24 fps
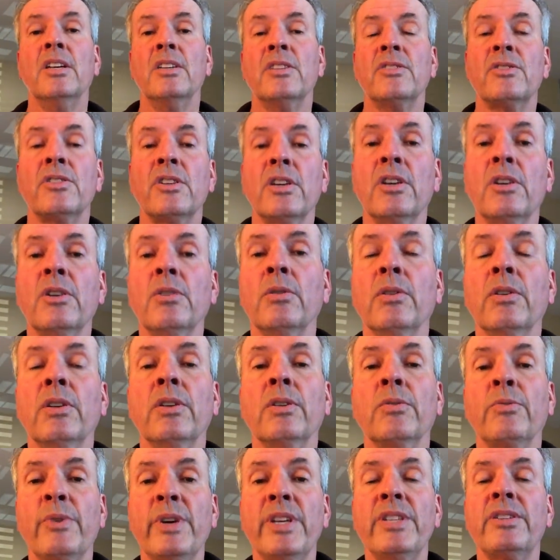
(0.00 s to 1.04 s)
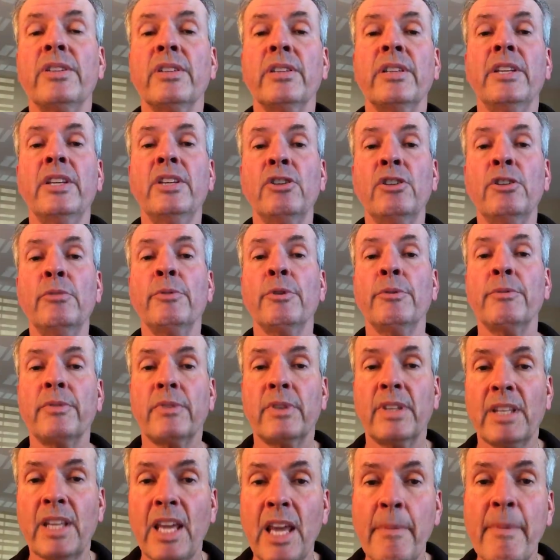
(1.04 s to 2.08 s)
So recently, Uber
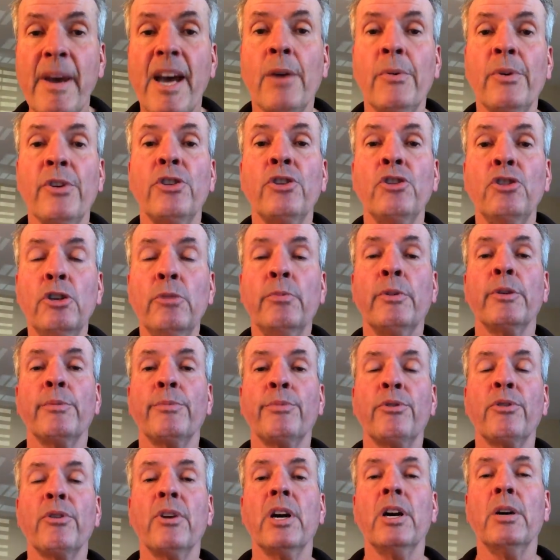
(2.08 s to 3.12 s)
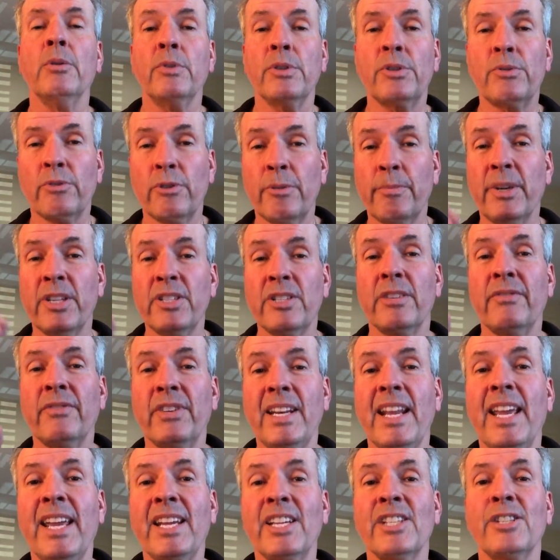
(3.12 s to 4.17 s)
came out with Uber Pro, which were a bunch of
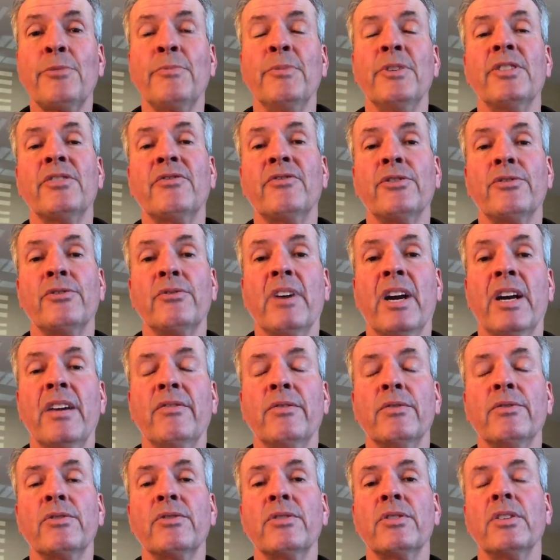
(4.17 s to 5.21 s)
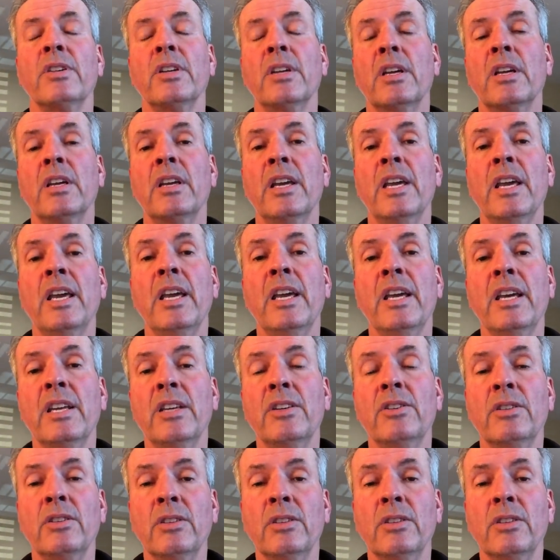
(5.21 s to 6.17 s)
enhancements for drivers, and